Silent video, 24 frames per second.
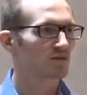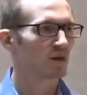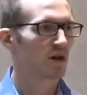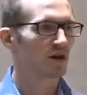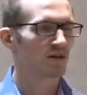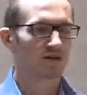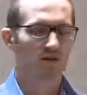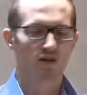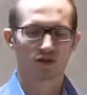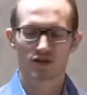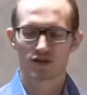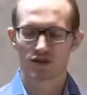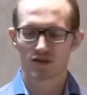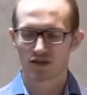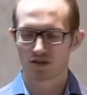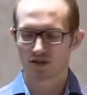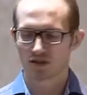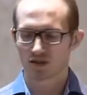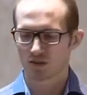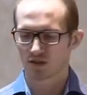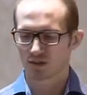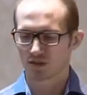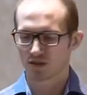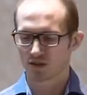other
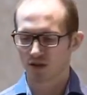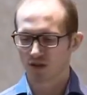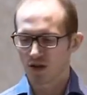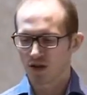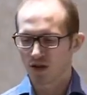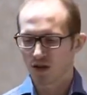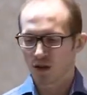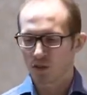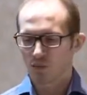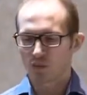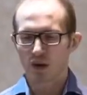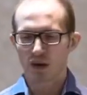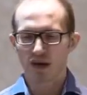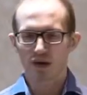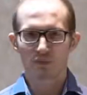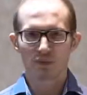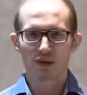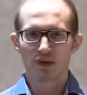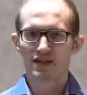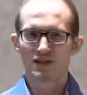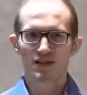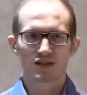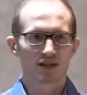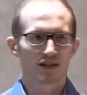systems by
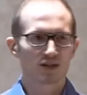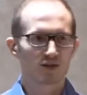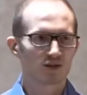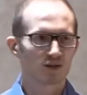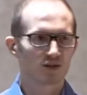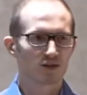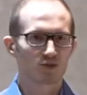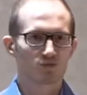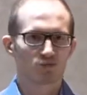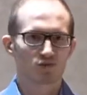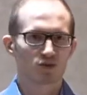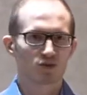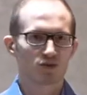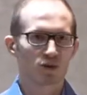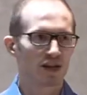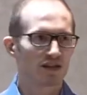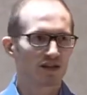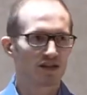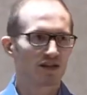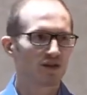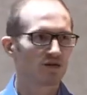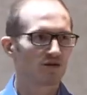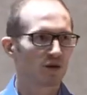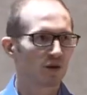basically just
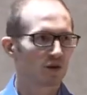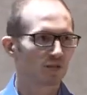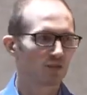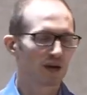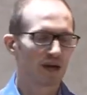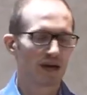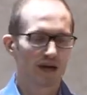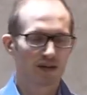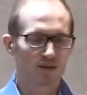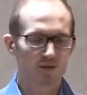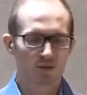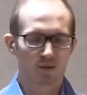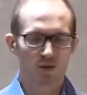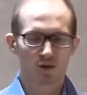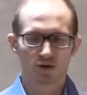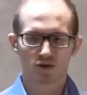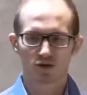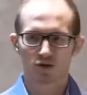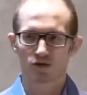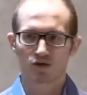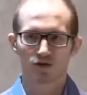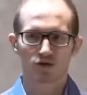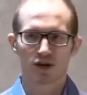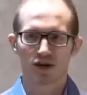trying default
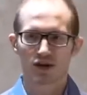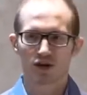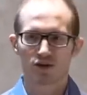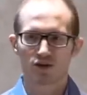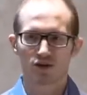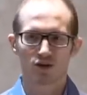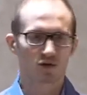passwords or trying,